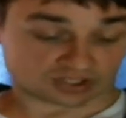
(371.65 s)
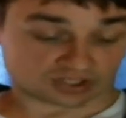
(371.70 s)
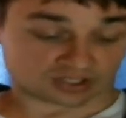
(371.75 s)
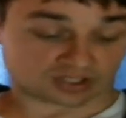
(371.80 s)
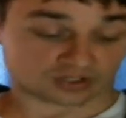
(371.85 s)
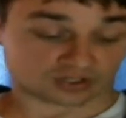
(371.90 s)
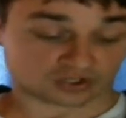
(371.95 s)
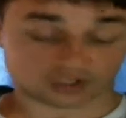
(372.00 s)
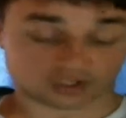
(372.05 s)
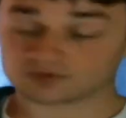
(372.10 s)

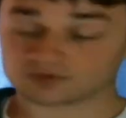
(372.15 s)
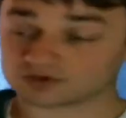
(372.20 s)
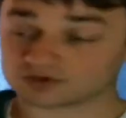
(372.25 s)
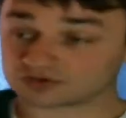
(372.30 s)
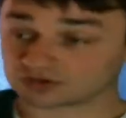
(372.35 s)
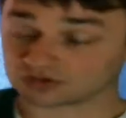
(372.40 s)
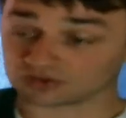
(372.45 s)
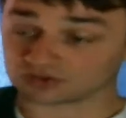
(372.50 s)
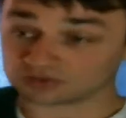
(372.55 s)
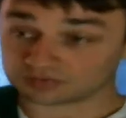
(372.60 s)
Now,
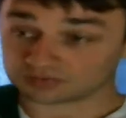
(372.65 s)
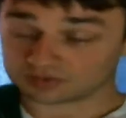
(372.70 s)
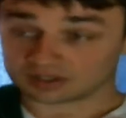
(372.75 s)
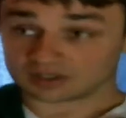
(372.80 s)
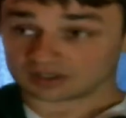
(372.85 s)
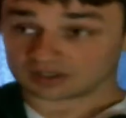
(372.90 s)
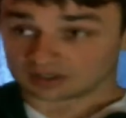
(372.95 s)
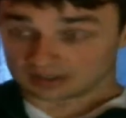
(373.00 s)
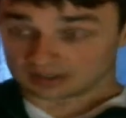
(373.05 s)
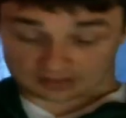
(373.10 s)
universal.
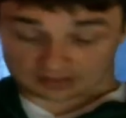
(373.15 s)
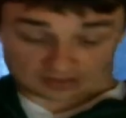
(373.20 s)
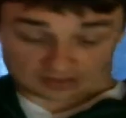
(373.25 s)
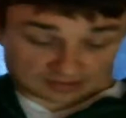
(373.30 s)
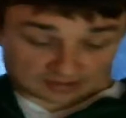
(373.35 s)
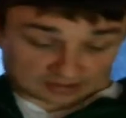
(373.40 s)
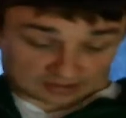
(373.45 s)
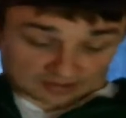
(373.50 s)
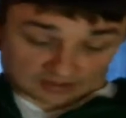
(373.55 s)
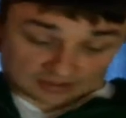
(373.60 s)

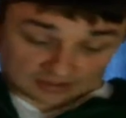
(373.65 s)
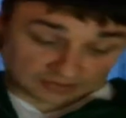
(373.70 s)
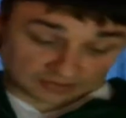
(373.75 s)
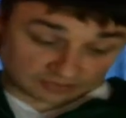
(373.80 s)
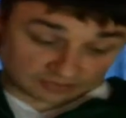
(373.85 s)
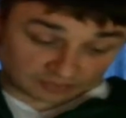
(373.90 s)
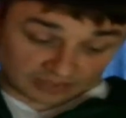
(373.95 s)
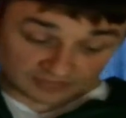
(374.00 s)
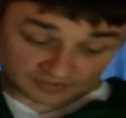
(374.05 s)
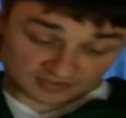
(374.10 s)

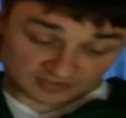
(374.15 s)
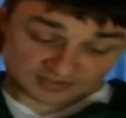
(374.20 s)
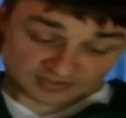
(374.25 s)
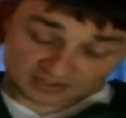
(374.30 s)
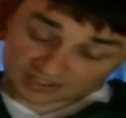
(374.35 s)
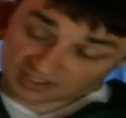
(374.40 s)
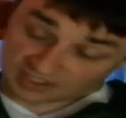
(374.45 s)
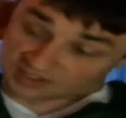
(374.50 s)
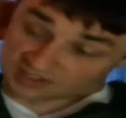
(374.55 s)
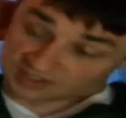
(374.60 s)
At this
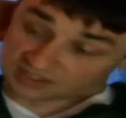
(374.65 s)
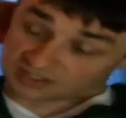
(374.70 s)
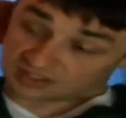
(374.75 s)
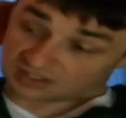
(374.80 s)
stage